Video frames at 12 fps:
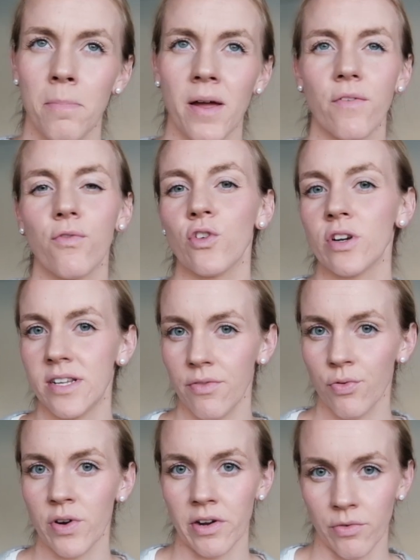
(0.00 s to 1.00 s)
but for
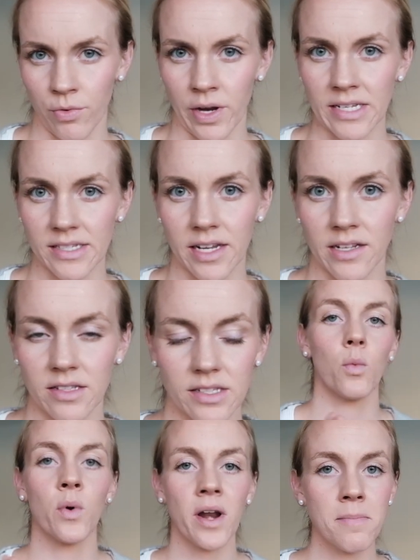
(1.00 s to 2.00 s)
different
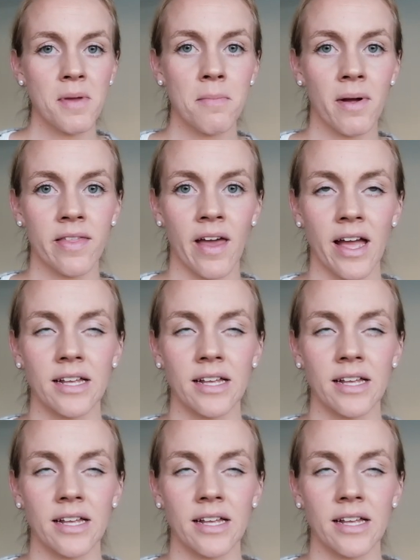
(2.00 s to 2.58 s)
reasons. What I mean by that